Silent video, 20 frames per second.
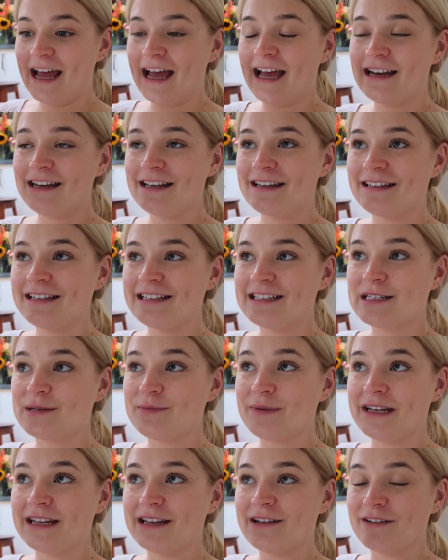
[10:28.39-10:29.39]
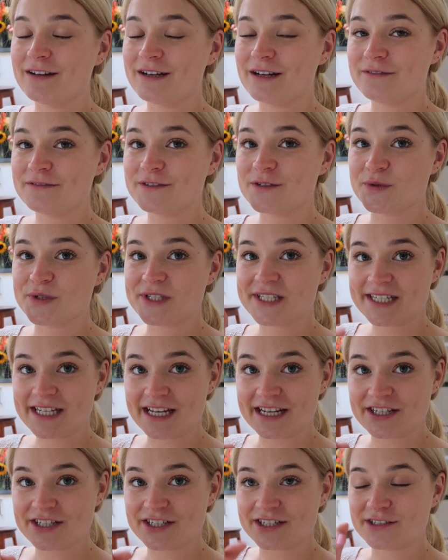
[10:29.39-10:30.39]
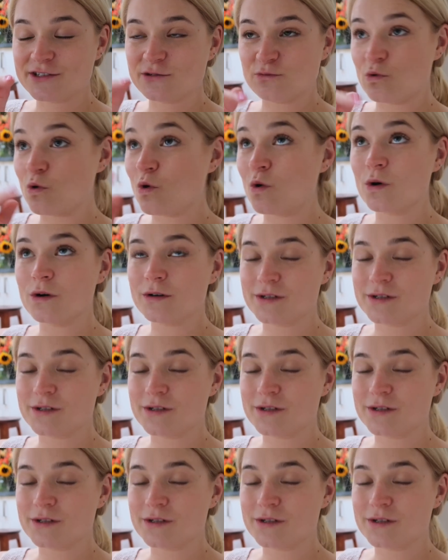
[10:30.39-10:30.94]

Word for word: Elliot needs to be near enough to a station to walk